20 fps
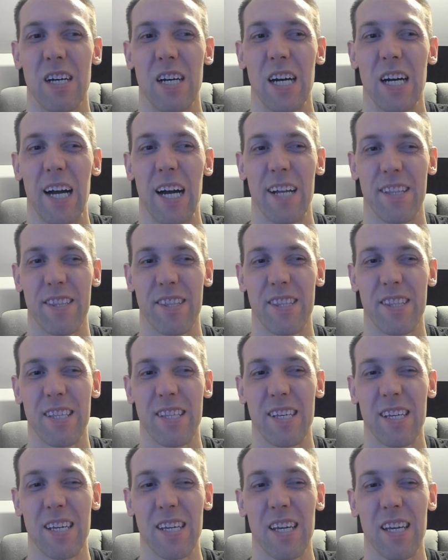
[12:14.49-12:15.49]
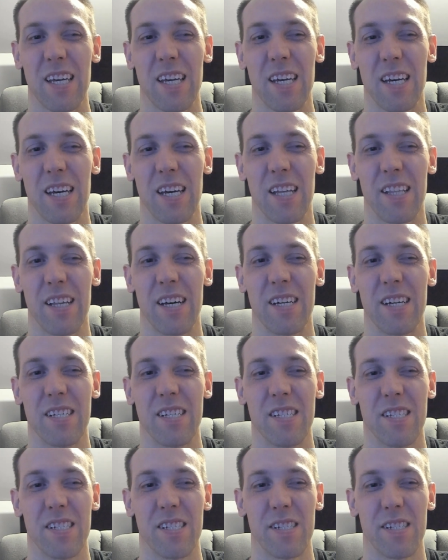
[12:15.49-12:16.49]
I think that
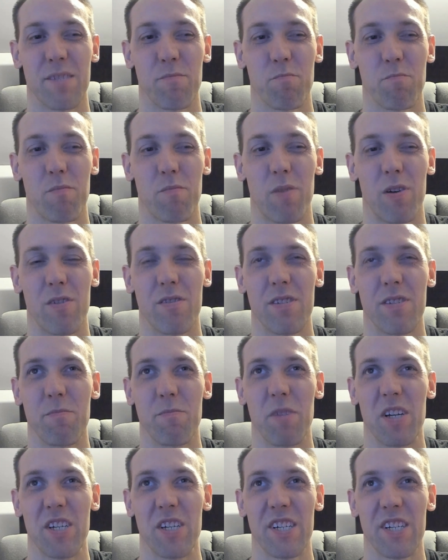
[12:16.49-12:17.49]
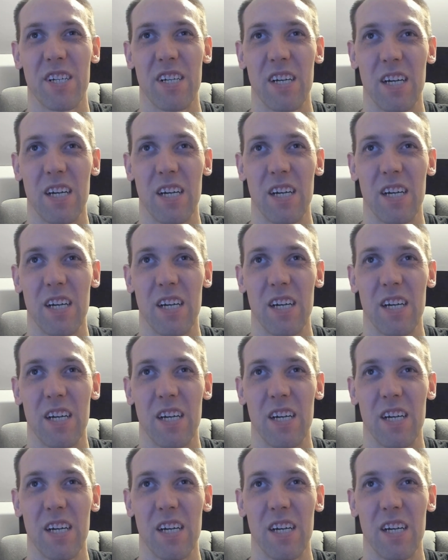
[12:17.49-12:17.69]
is pretty much